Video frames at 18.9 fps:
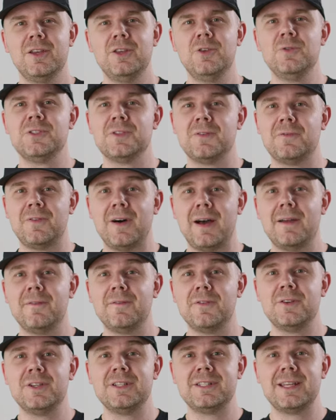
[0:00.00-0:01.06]
Use a
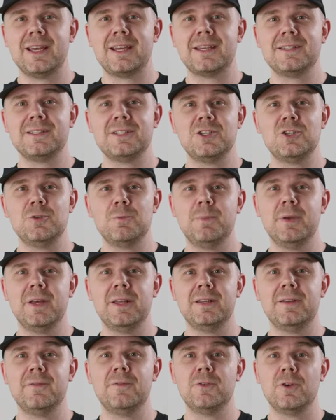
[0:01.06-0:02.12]
5 32nd inch
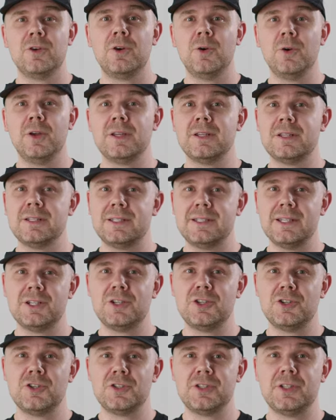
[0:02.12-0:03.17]
bit if you are going into
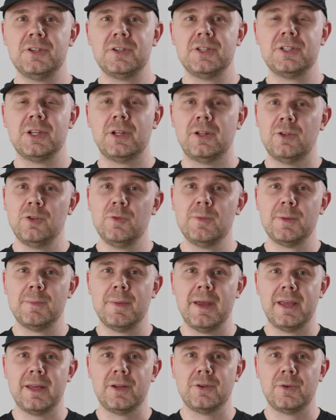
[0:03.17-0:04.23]
Signature Series aluminum
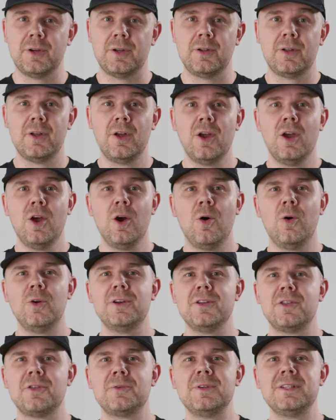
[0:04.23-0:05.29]
handrail or
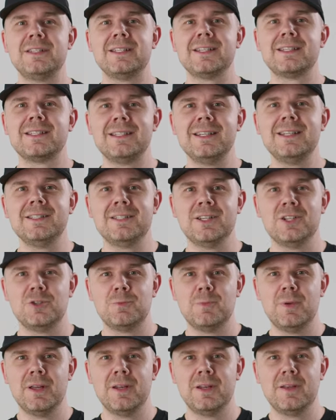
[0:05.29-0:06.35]
a 3 16th
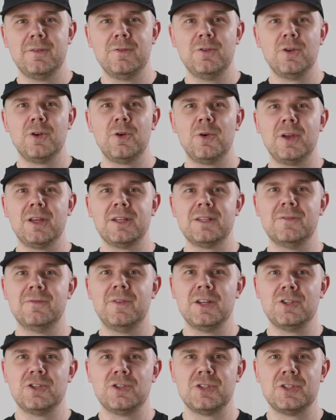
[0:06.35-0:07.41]
inch bit if you're going into
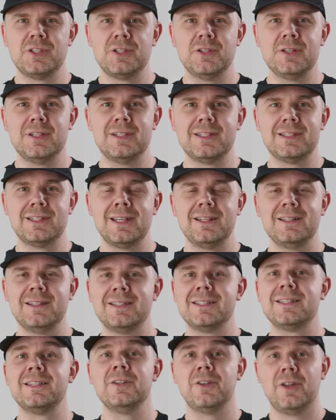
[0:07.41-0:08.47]
Venture Series
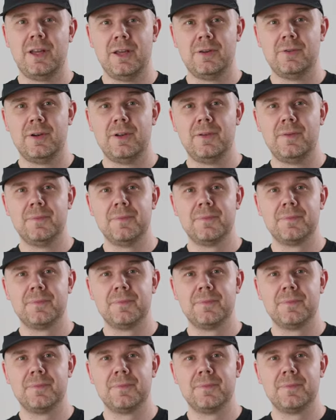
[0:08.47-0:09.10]
stainless steel handrail.